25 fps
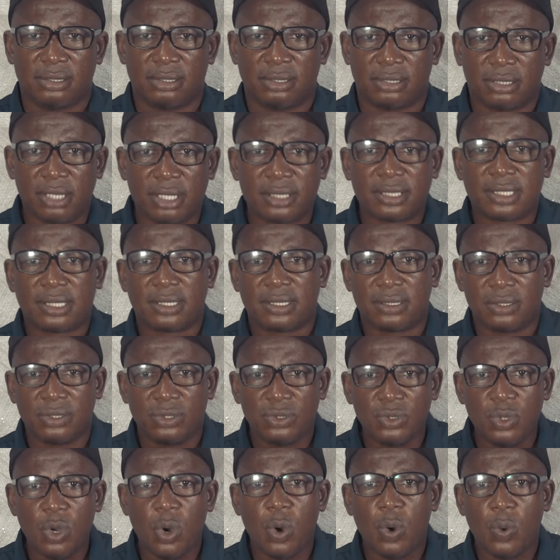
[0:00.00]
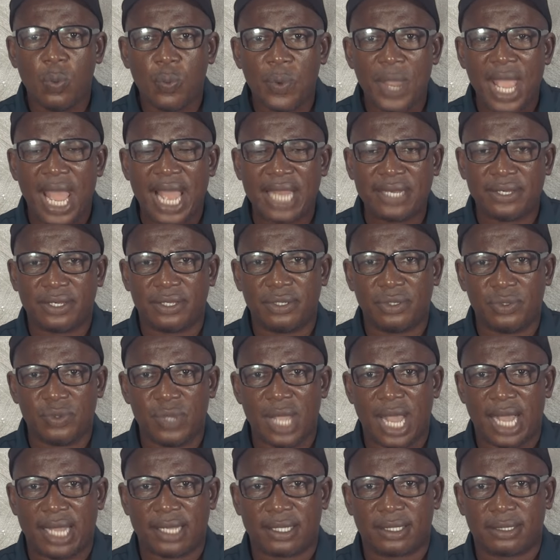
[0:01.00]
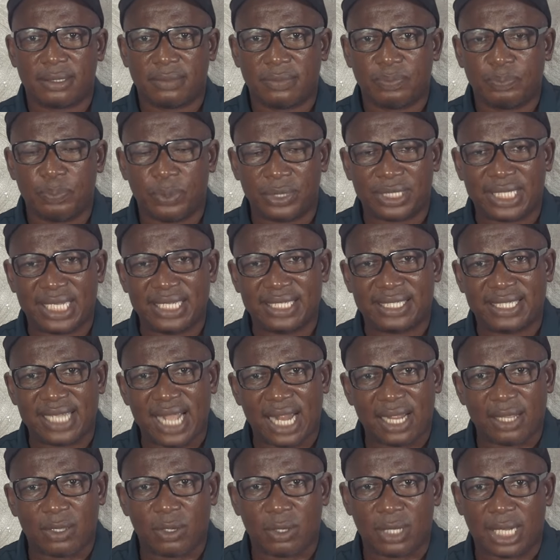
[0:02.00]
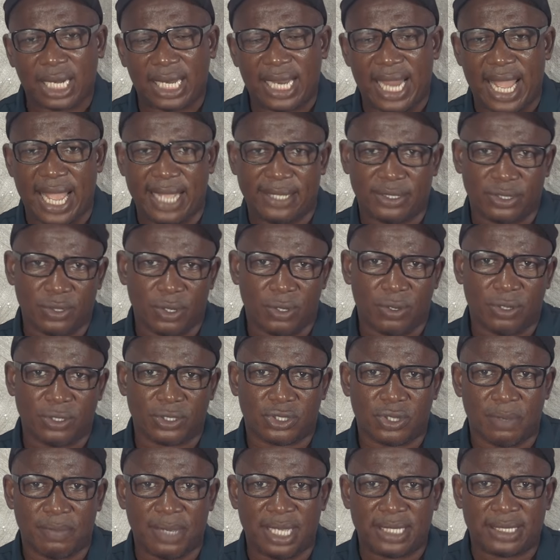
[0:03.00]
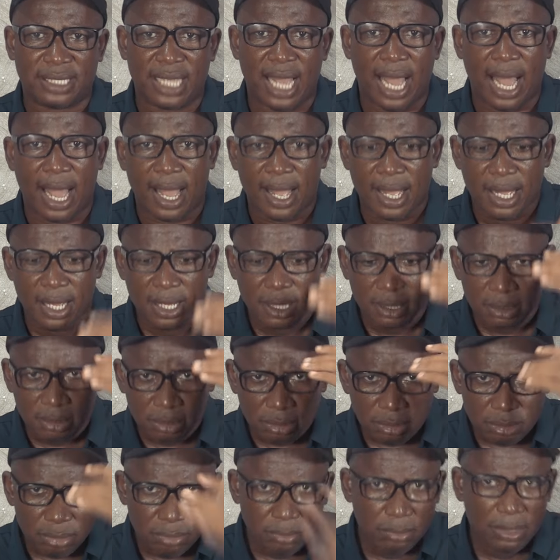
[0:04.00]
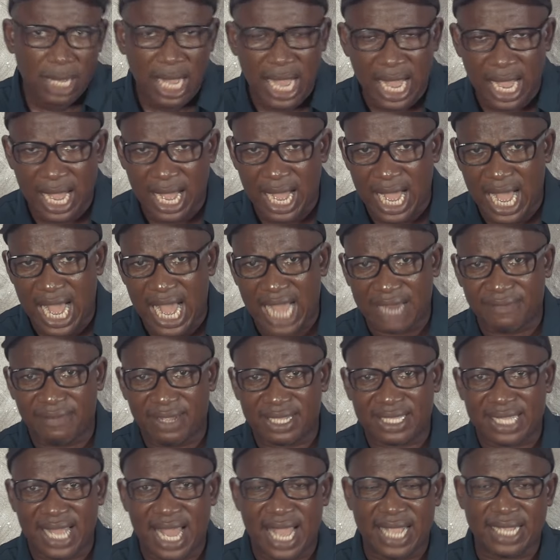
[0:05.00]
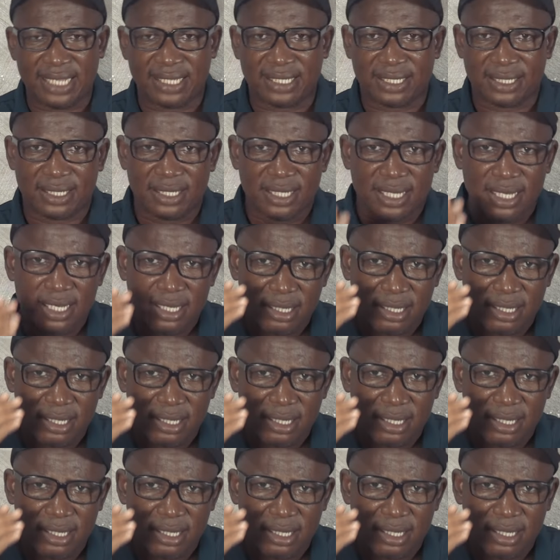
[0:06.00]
Just know where your potential clients or customers are. Advertise.